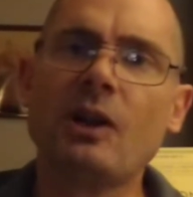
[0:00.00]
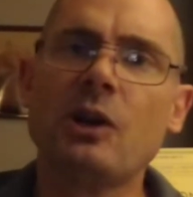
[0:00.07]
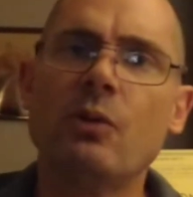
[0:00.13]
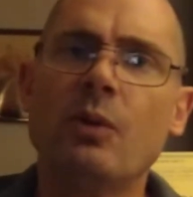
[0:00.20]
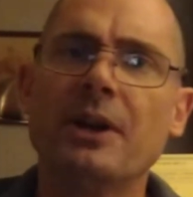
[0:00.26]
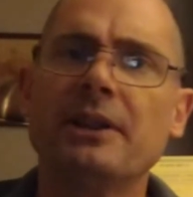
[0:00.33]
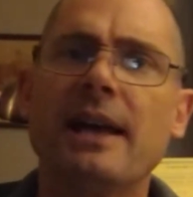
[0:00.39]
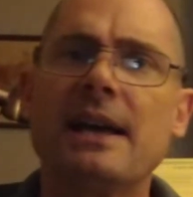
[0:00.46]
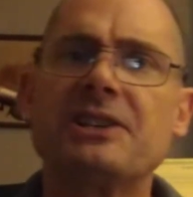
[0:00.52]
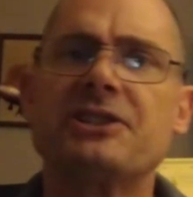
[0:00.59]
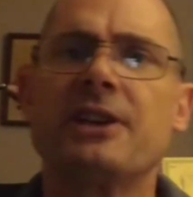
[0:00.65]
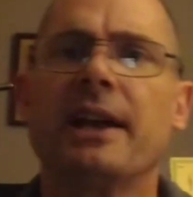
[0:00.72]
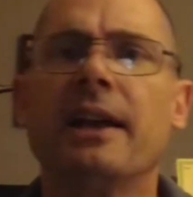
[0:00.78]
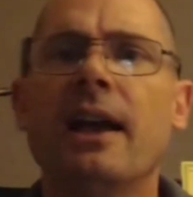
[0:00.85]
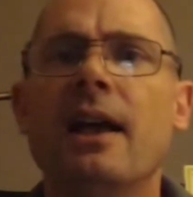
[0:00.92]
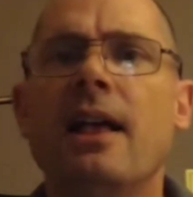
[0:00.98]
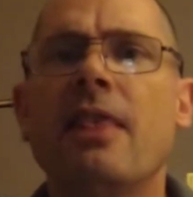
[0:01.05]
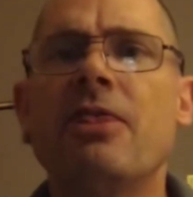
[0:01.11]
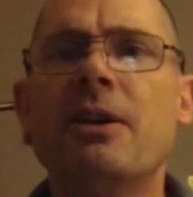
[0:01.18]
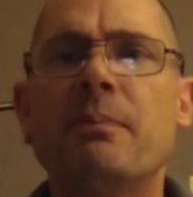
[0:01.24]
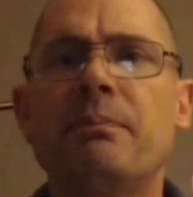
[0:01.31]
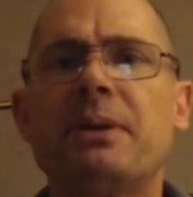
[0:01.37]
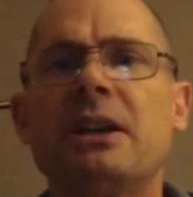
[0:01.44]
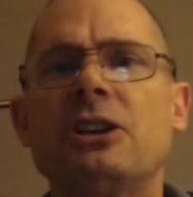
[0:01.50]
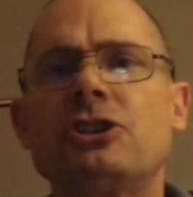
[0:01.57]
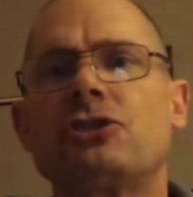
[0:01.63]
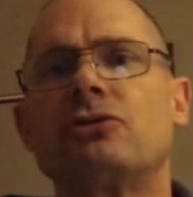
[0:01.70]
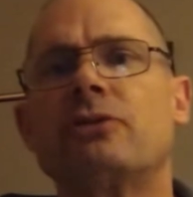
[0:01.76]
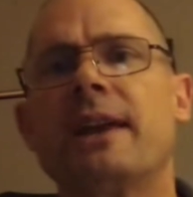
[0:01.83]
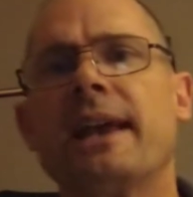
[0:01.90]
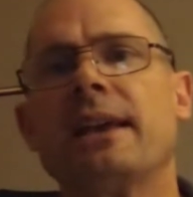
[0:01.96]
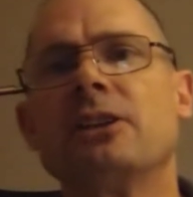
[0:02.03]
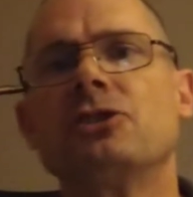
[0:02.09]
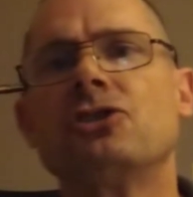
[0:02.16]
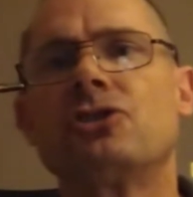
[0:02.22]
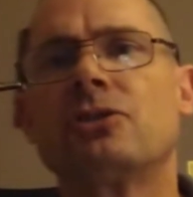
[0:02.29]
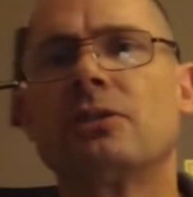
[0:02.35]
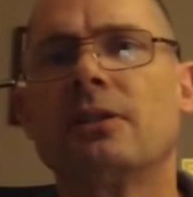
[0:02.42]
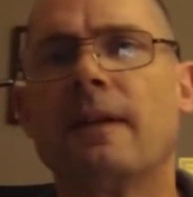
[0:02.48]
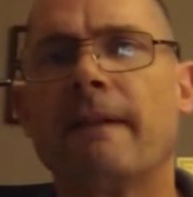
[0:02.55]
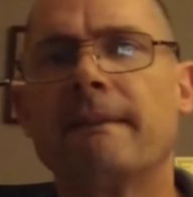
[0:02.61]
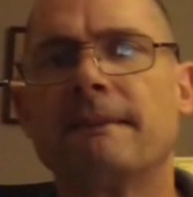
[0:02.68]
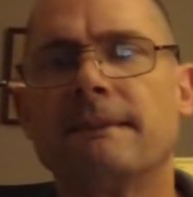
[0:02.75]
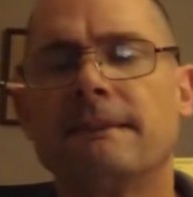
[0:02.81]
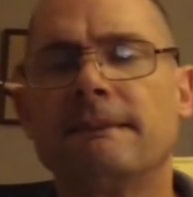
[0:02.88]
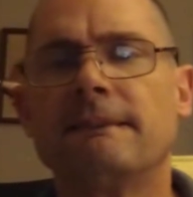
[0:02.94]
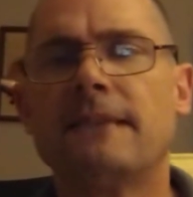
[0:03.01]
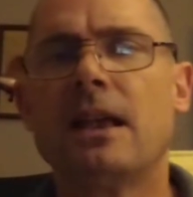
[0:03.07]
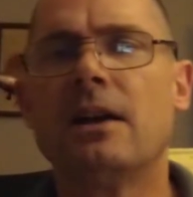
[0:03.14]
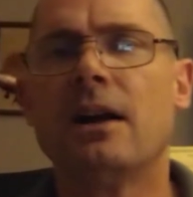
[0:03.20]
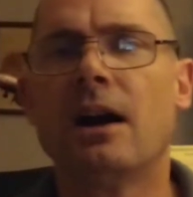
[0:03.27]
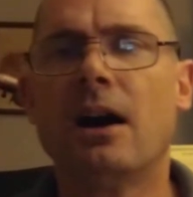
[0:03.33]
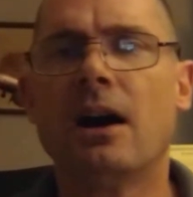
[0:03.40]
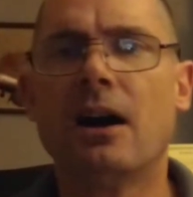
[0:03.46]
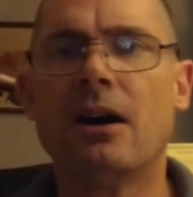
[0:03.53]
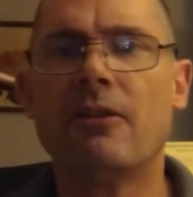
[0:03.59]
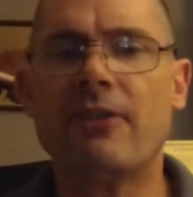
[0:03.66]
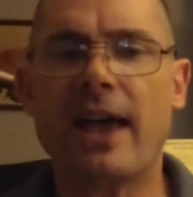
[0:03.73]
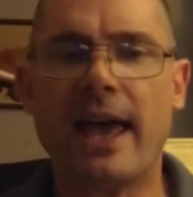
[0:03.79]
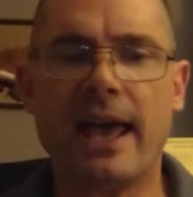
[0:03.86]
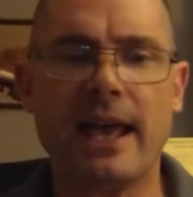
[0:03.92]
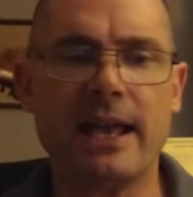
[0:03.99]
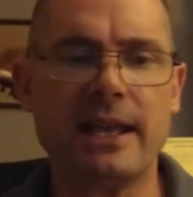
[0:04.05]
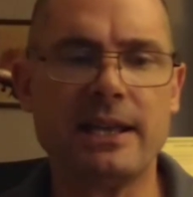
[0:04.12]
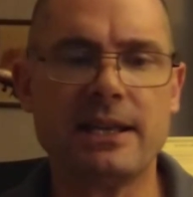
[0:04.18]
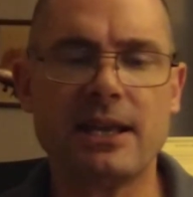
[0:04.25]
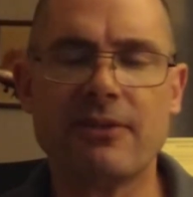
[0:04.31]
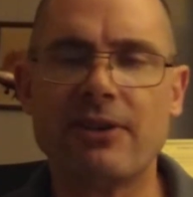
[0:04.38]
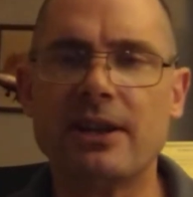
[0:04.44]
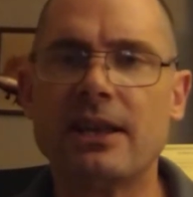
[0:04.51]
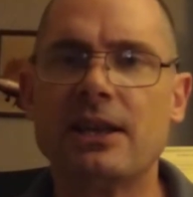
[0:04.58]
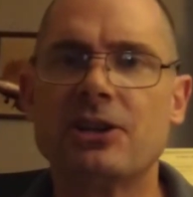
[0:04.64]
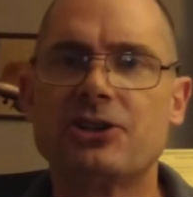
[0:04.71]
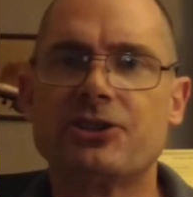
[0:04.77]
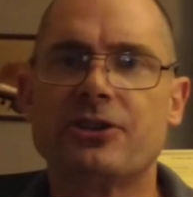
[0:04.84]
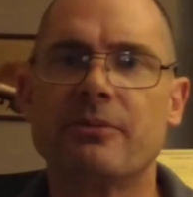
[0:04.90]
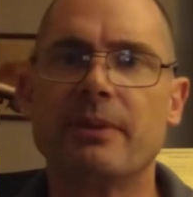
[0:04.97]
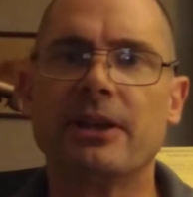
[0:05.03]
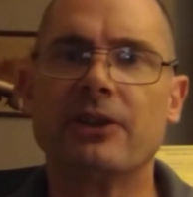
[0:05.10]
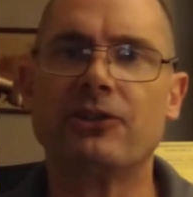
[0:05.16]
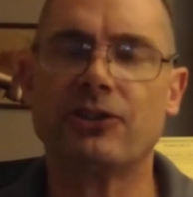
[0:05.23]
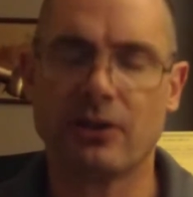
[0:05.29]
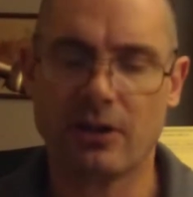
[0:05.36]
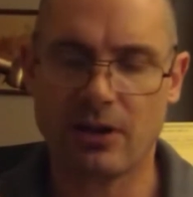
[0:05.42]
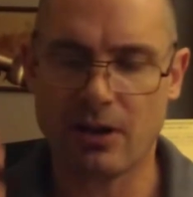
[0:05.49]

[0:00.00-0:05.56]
One last thing. The pitch range of a given instrument